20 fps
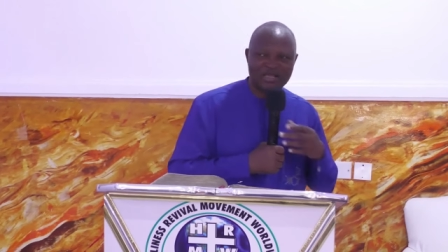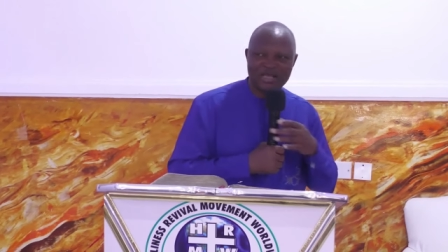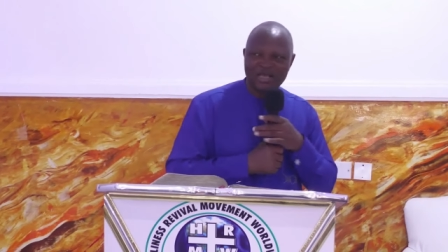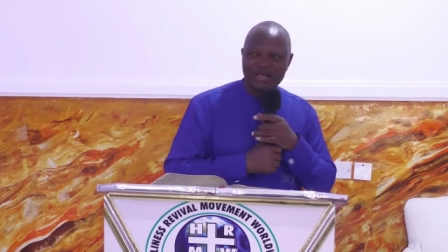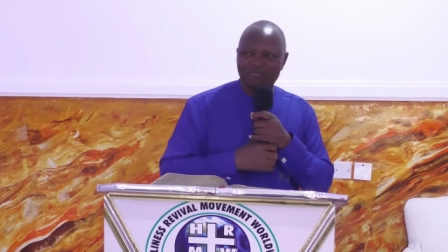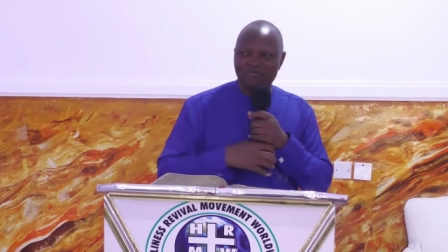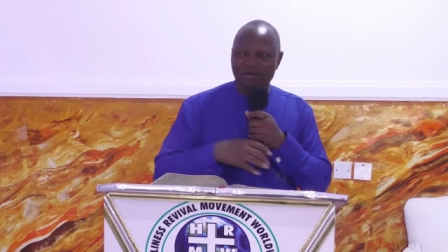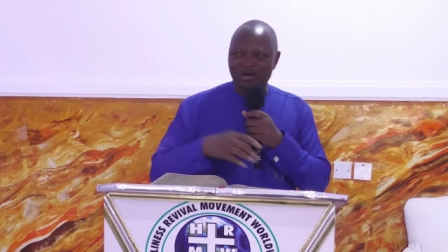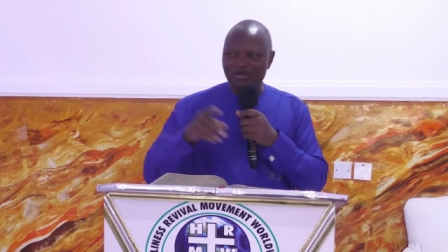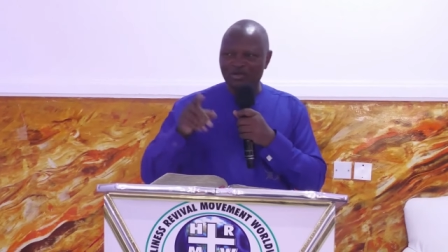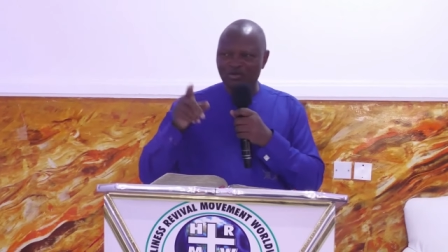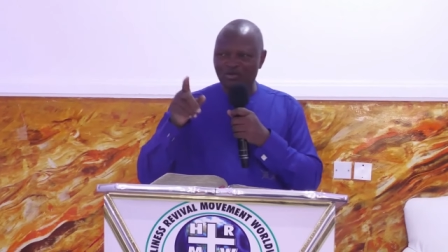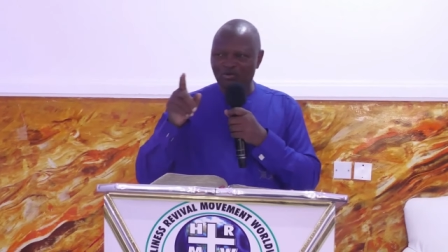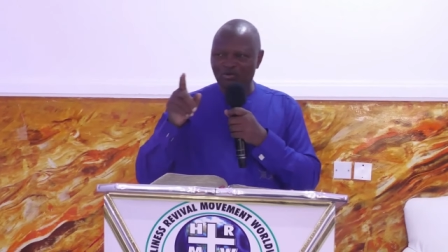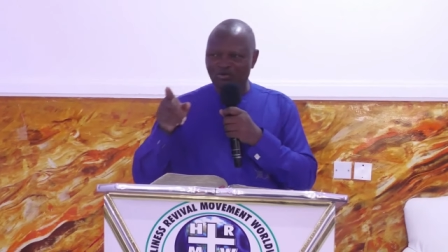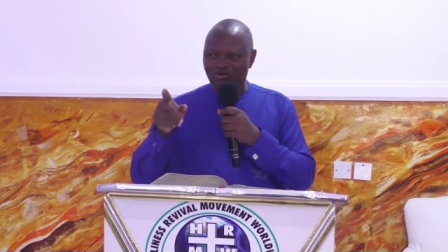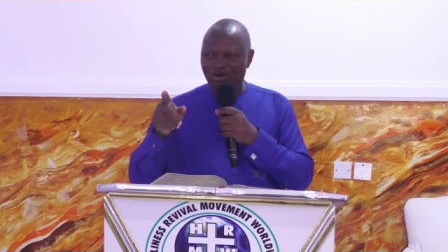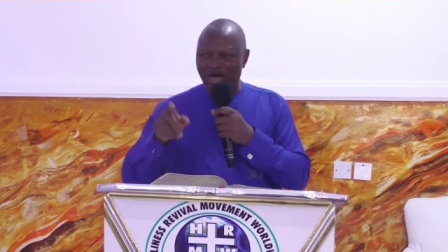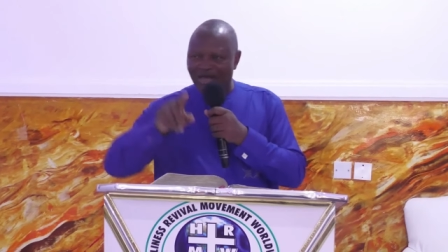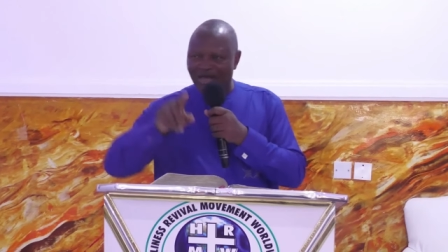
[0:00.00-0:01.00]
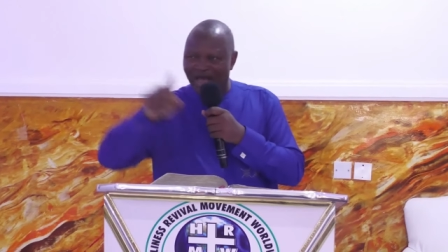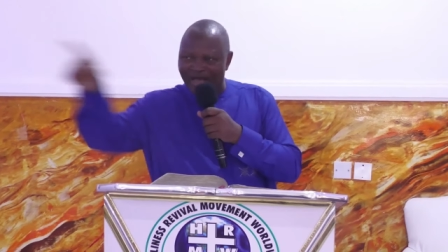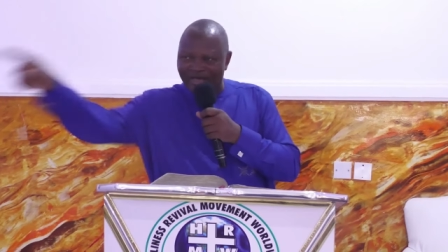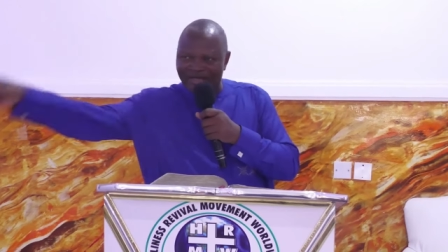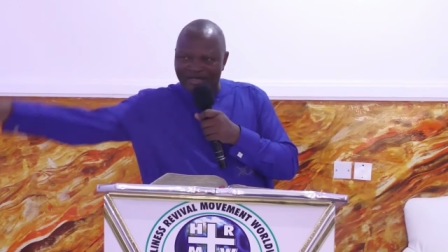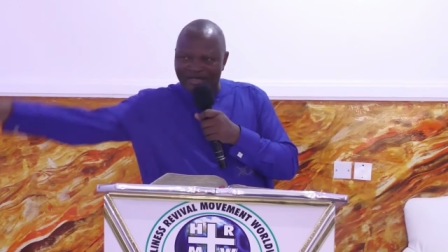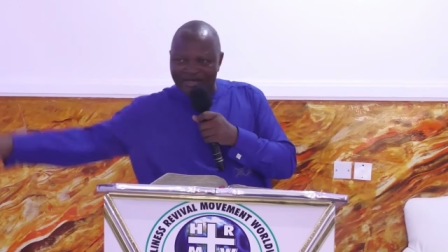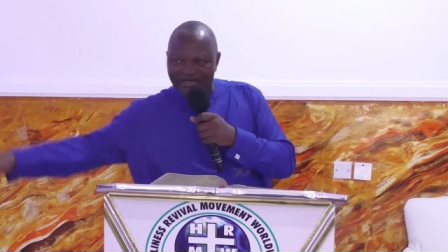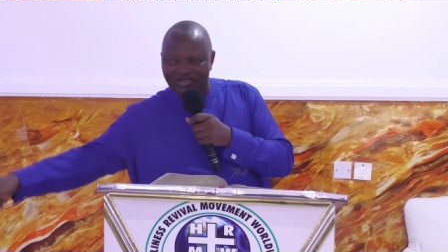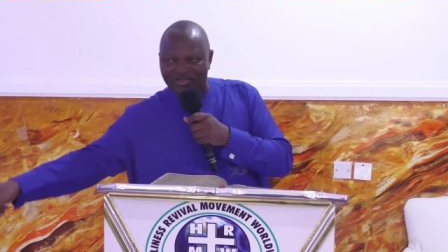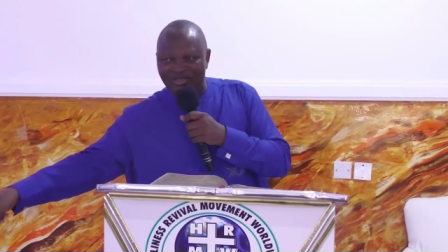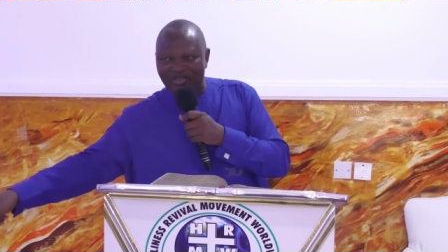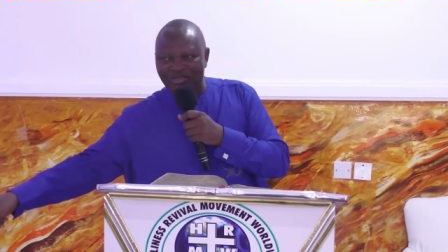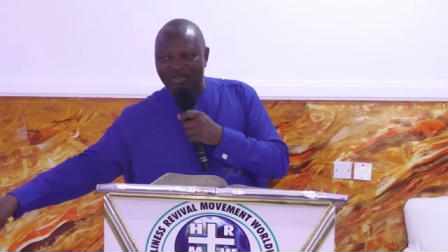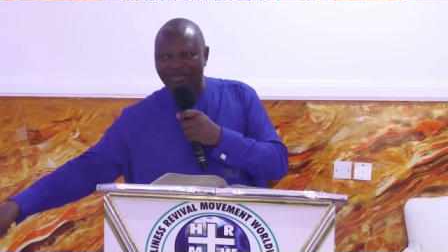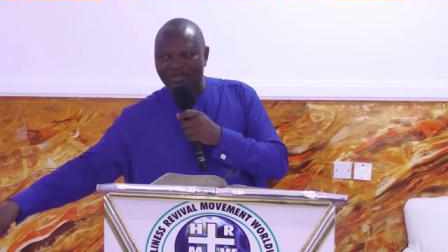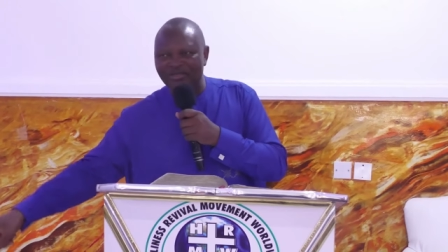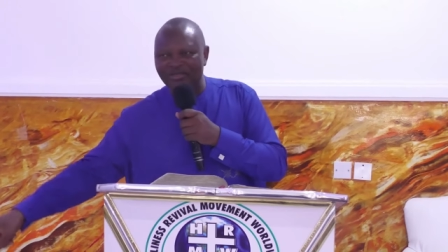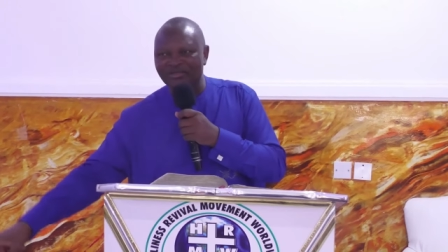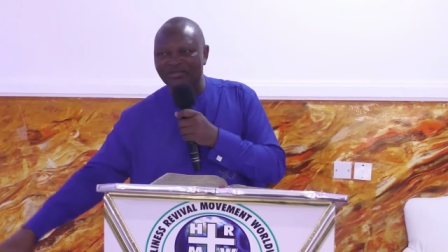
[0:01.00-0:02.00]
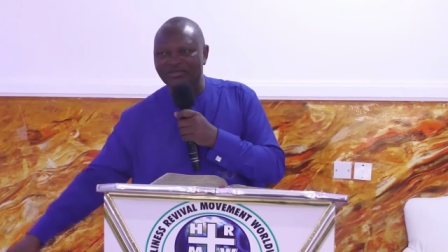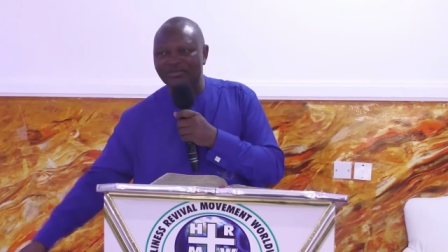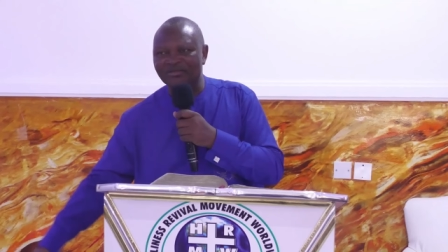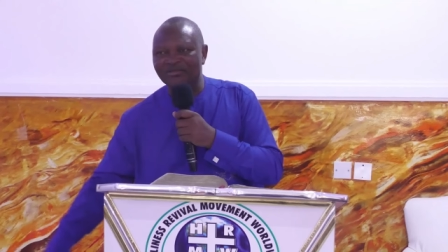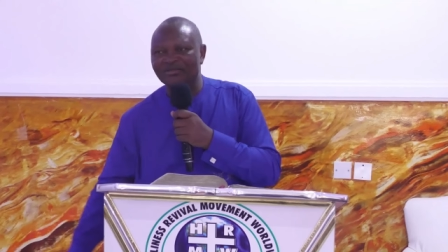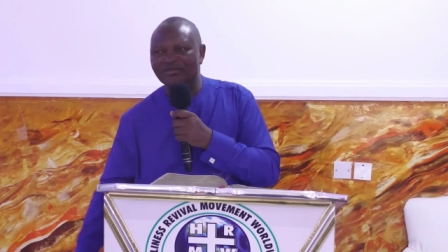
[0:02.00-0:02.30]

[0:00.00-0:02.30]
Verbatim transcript: but you are hiding sinners.